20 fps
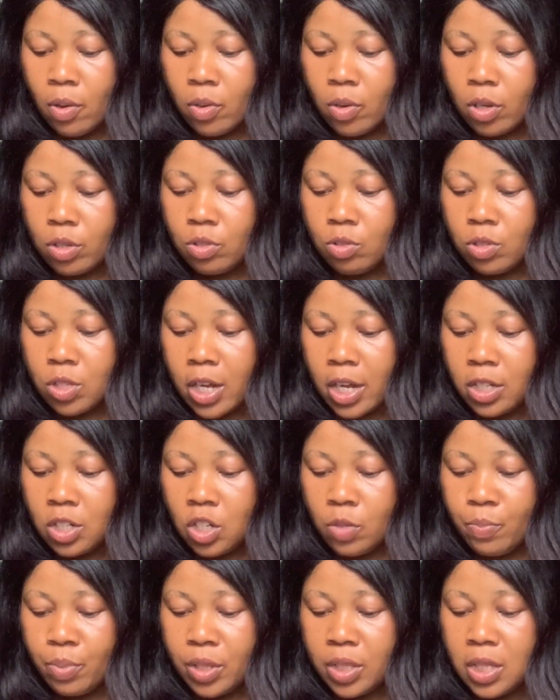go to
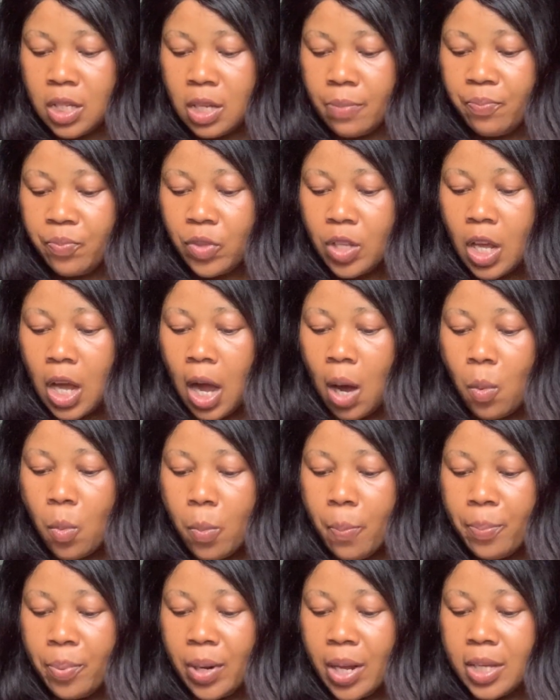ChatGPT. I
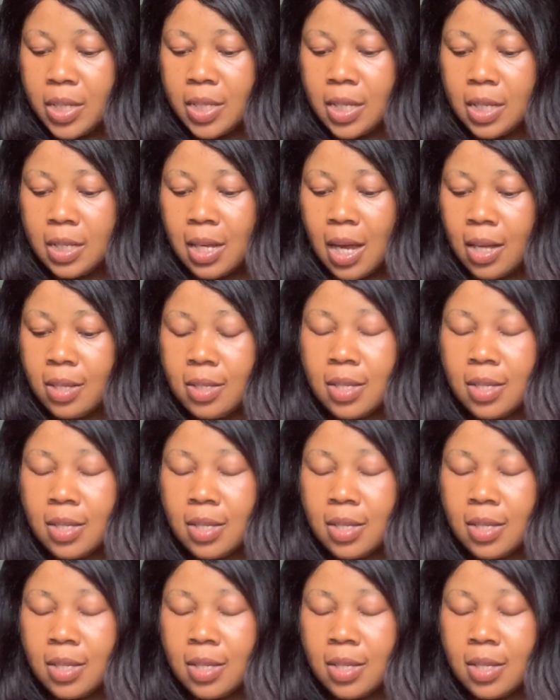will place it and